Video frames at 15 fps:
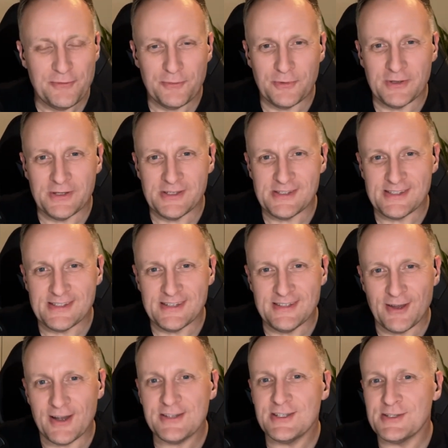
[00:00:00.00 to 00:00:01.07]
was
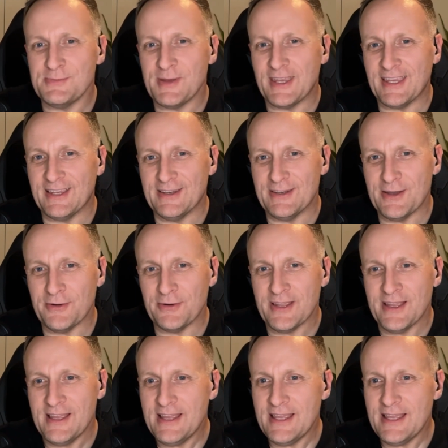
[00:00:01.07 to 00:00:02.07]
not just making a note;